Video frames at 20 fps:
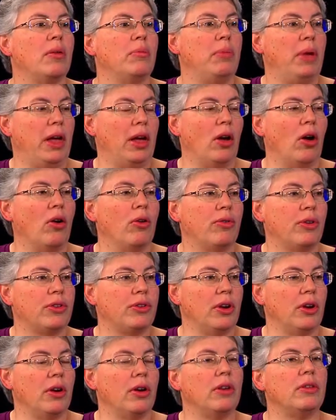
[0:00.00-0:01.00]
being
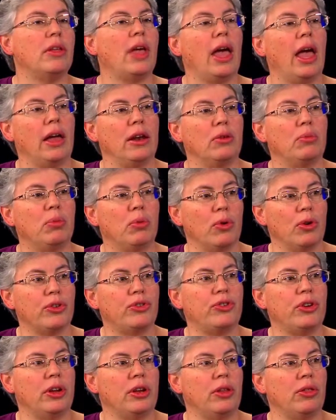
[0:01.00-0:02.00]
overturned and
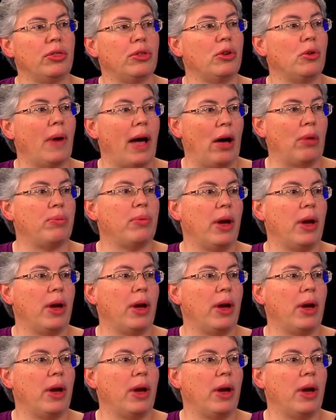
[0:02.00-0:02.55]
abortion throughout